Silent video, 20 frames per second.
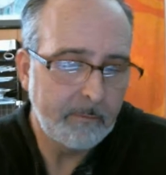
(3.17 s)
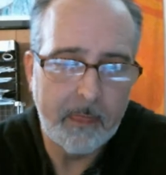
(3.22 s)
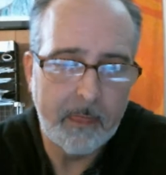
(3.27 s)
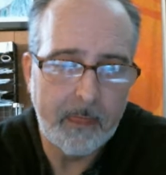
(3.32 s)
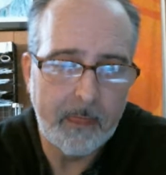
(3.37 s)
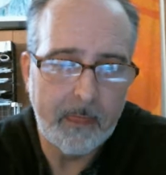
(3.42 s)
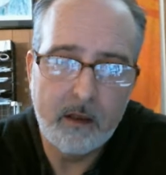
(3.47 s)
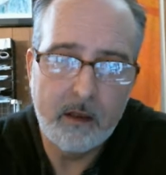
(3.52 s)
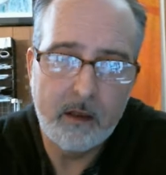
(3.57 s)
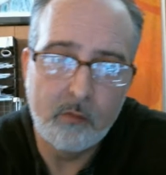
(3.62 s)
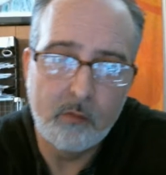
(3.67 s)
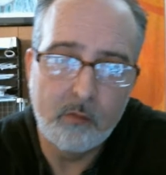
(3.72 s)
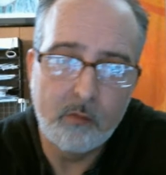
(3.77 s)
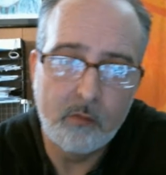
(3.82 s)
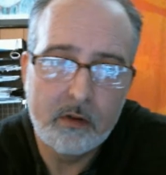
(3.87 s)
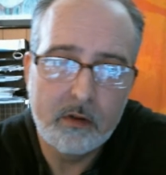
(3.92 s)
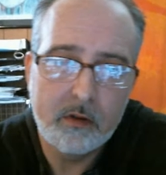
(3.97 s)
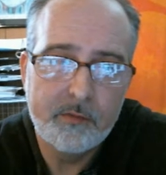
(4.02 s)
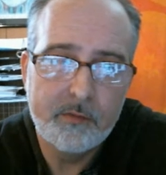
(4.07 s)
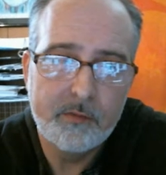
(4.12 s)
and
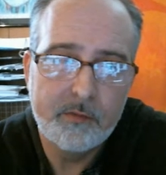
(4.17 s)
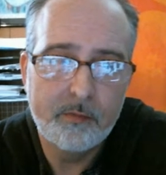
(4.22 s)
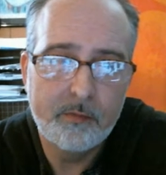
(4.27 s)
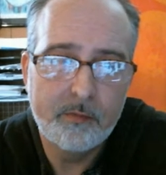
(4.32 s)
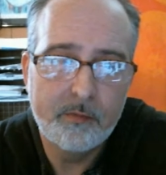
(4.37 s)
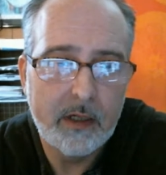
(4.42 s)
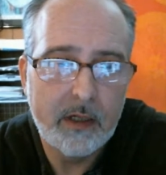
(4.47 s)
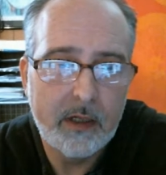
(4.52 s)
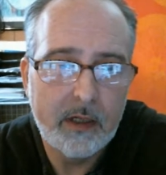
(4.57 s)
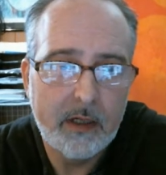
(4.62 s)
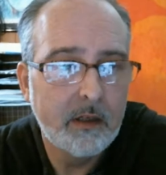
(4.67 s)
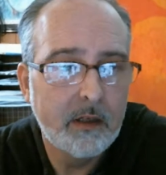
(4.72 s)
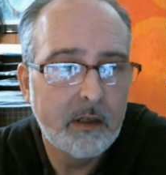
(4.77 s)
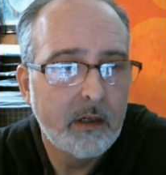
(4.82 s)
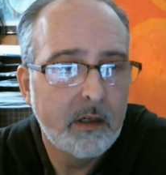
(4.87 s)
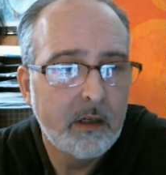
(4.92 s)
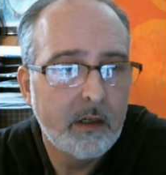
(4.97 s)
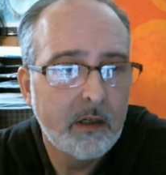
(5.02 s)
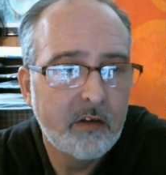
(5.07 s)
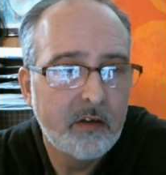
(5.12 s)
welcome to my
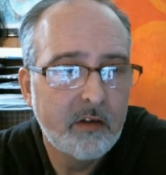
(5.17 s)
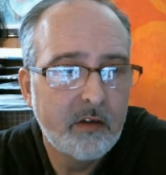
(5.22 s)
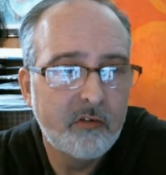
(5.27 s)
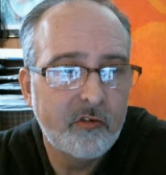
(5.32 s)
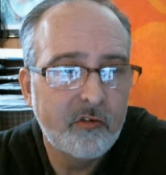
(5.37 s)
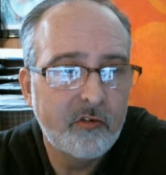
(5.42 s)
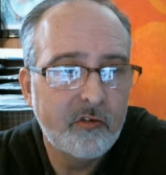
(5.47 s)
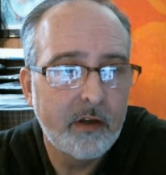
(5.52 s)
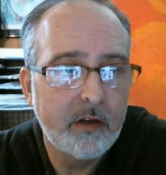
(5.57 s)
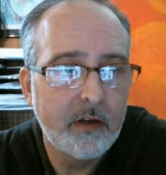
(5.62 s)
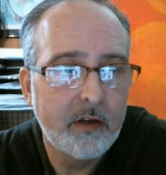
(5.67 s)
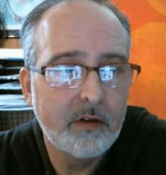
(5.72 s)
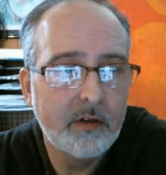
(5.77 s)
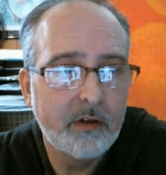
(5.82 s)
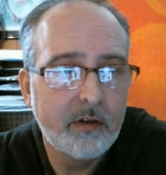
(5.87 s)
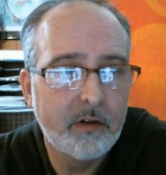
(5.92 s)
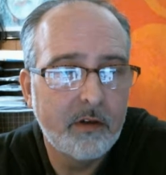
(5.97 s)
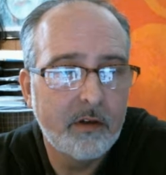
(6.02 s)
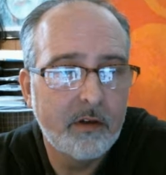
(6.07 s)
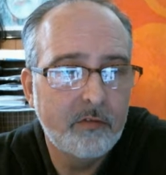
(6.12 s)
channel
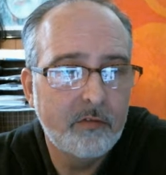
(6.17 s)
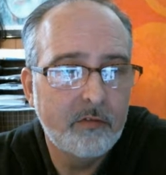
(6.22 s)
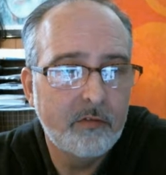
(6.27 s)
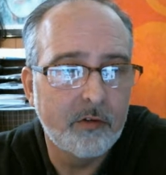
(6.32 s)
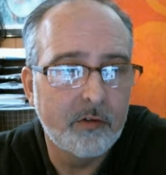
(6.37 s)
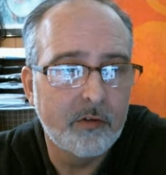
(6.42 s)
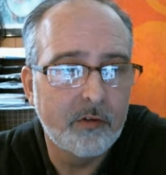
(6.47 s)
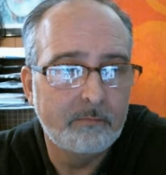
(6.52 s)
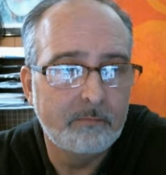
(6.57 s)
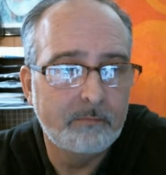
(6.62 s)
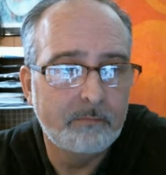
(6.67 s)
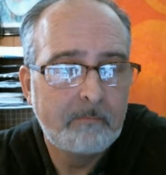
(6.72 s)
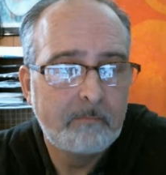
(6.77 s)
here on YouTube.